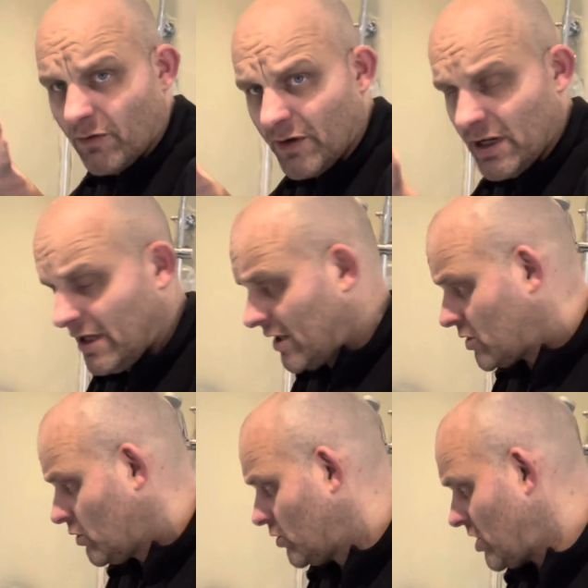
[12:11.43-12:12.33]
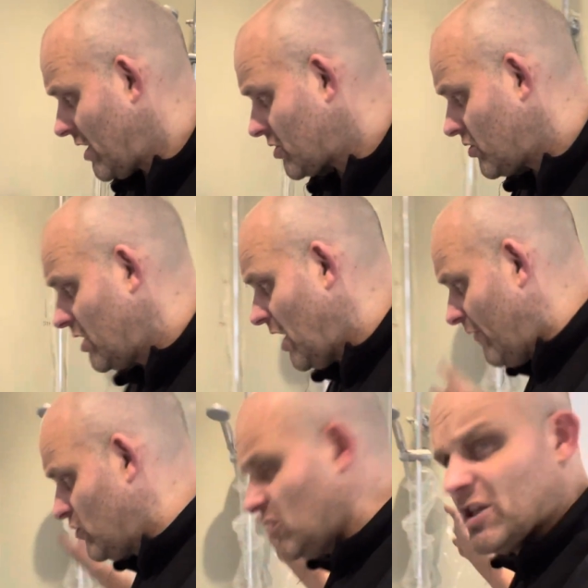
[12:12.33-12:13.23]
fitting the actual shower screen.
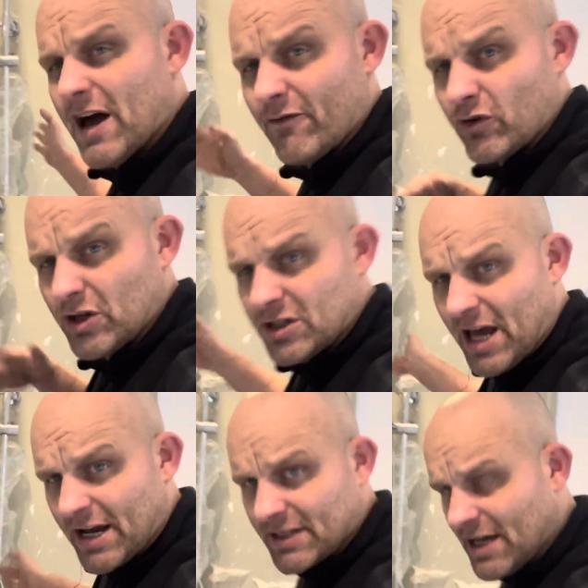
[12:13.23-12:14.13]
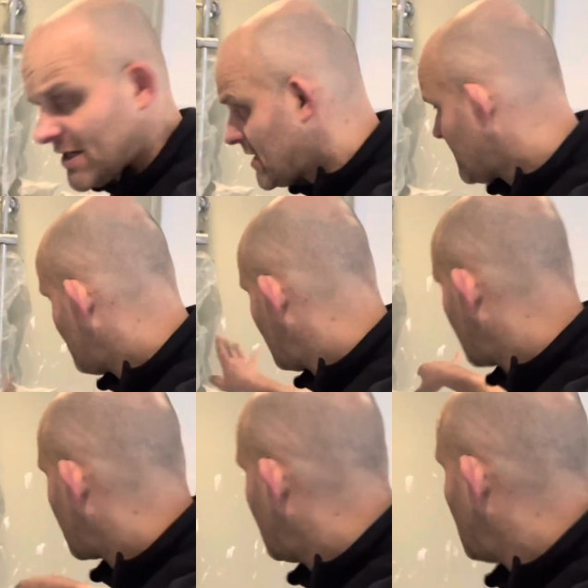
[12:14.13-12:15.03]
I've done that for easy access.
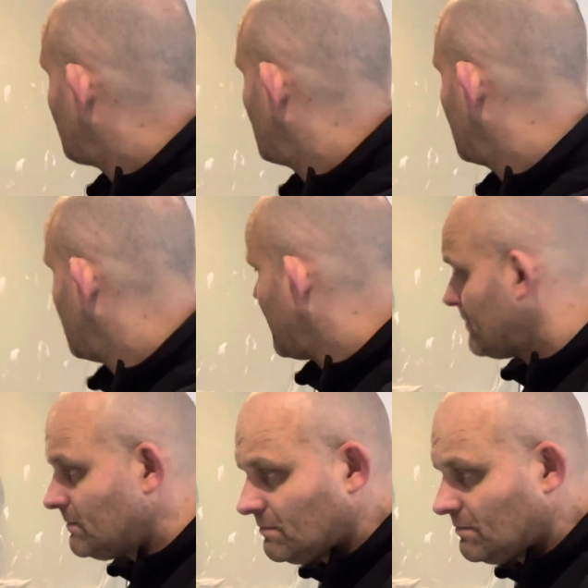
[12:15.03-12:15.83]
Happy with that.